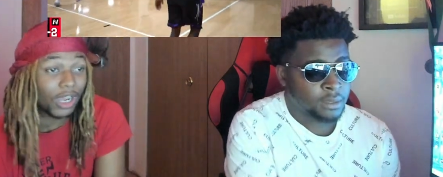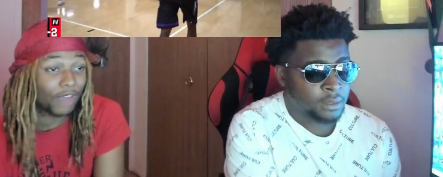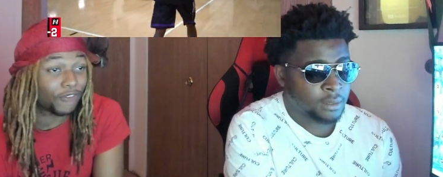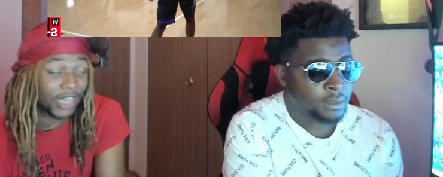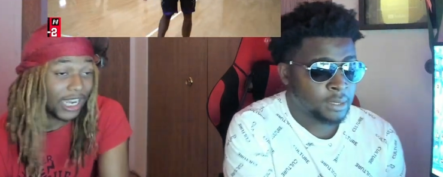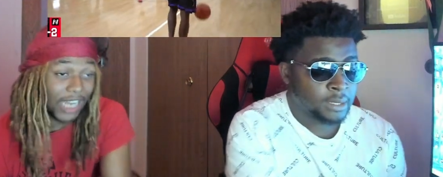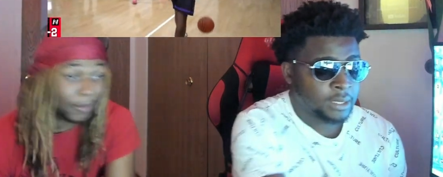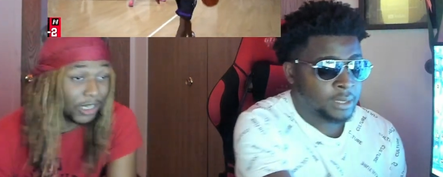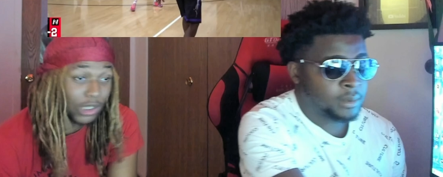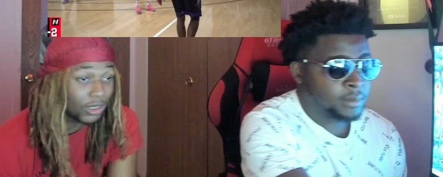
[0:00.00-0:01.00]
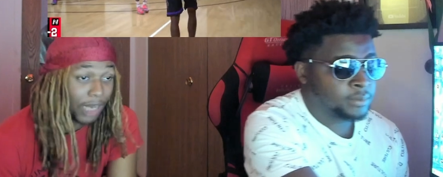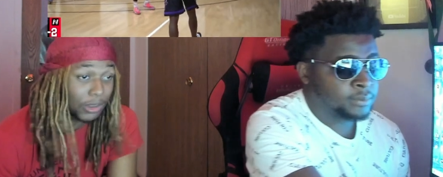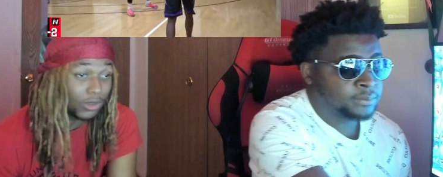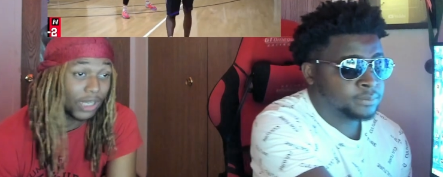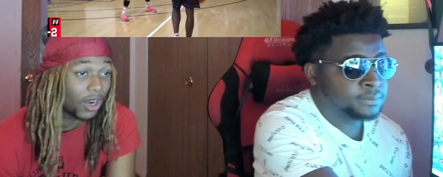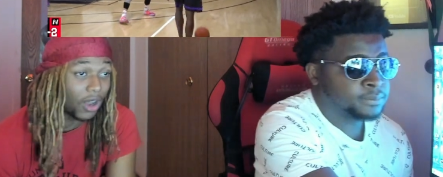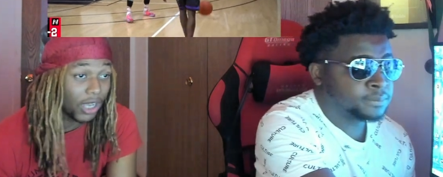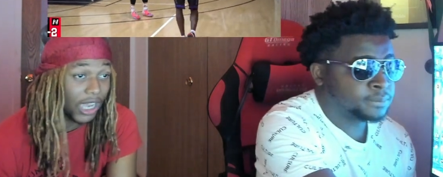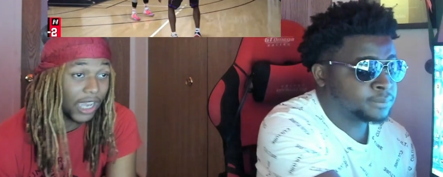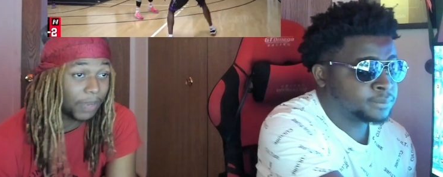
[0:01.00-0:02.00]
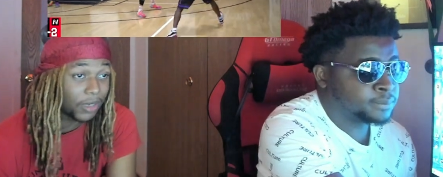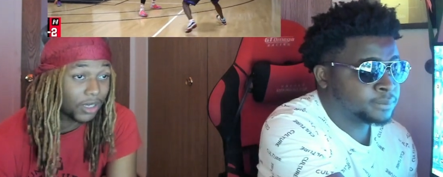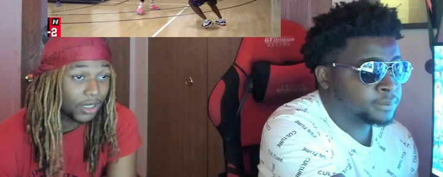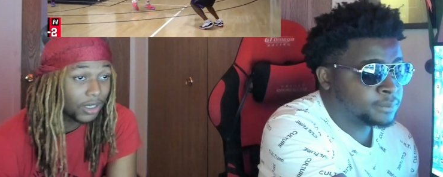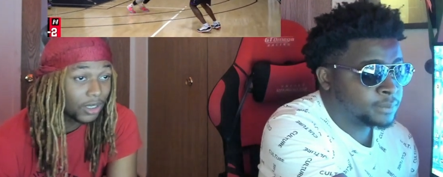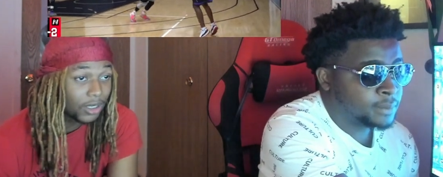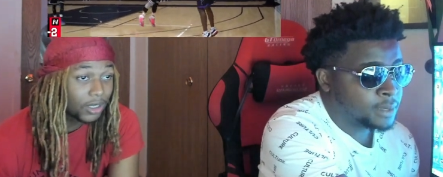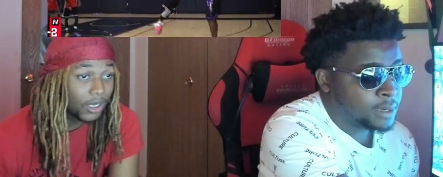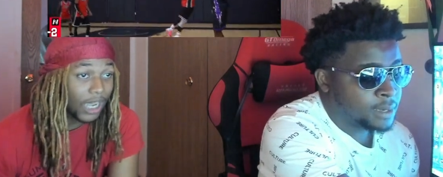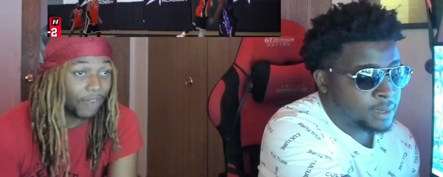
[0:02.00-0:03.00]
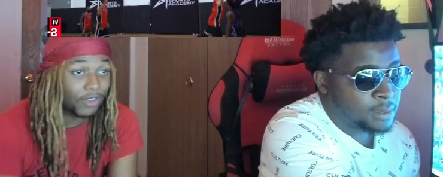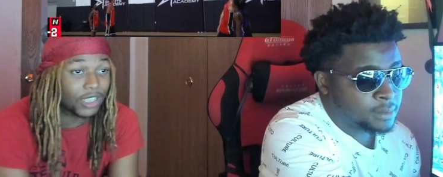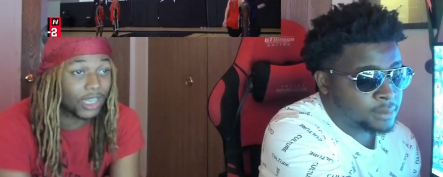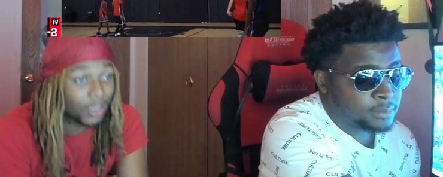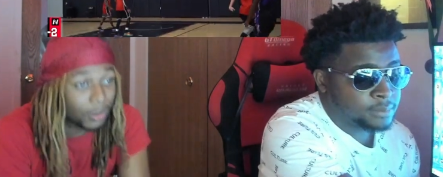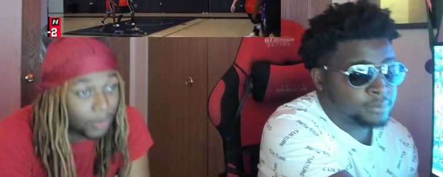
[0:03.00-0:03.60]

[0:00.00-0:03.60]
Speaker 1: If a nigga let me shoot, I'm shooting that all game, bro. Every time.